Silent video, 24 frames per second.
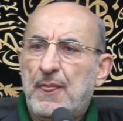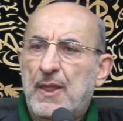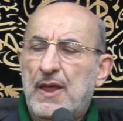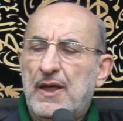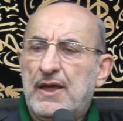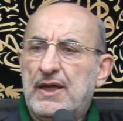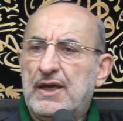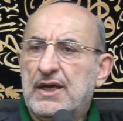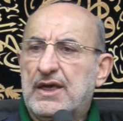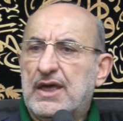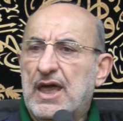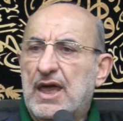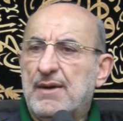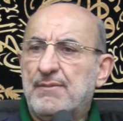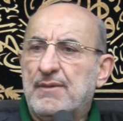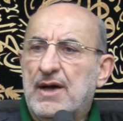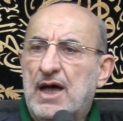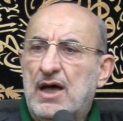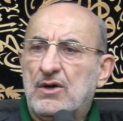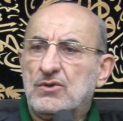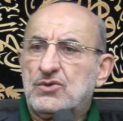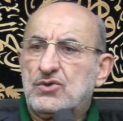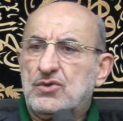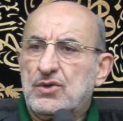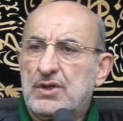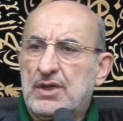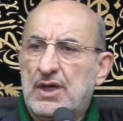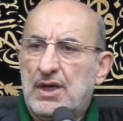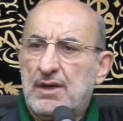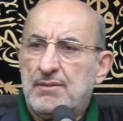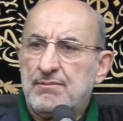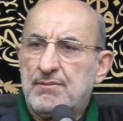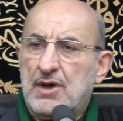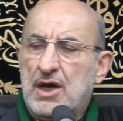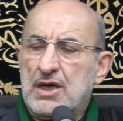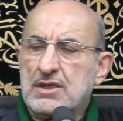he came out to the
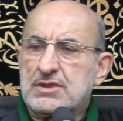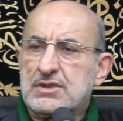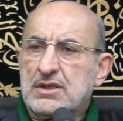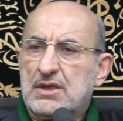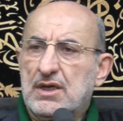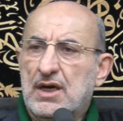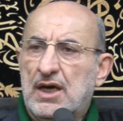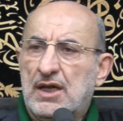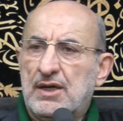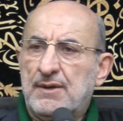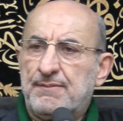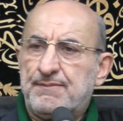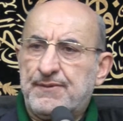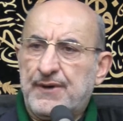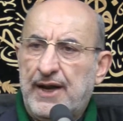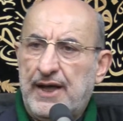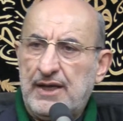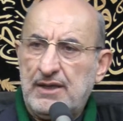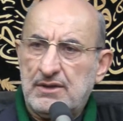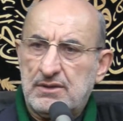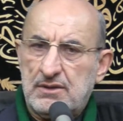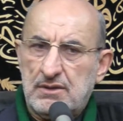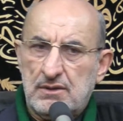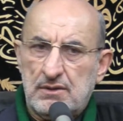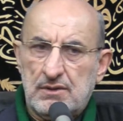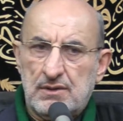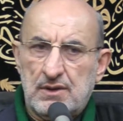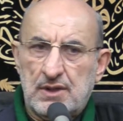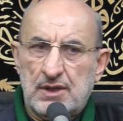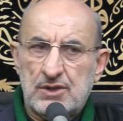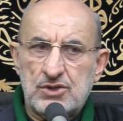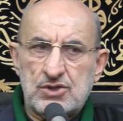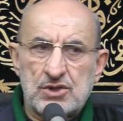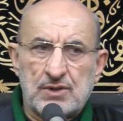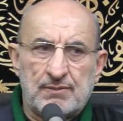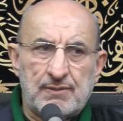mosque and prayed the
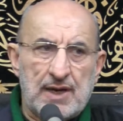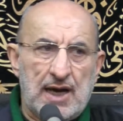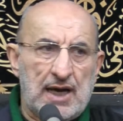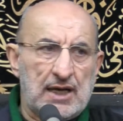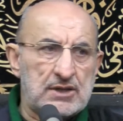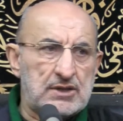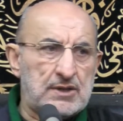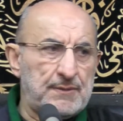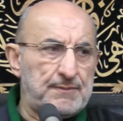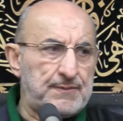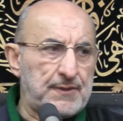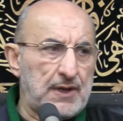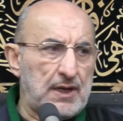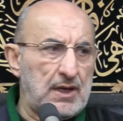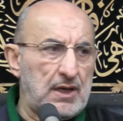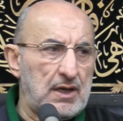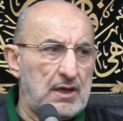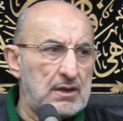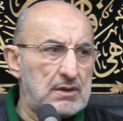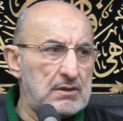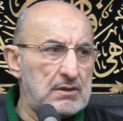Jama'at prayer.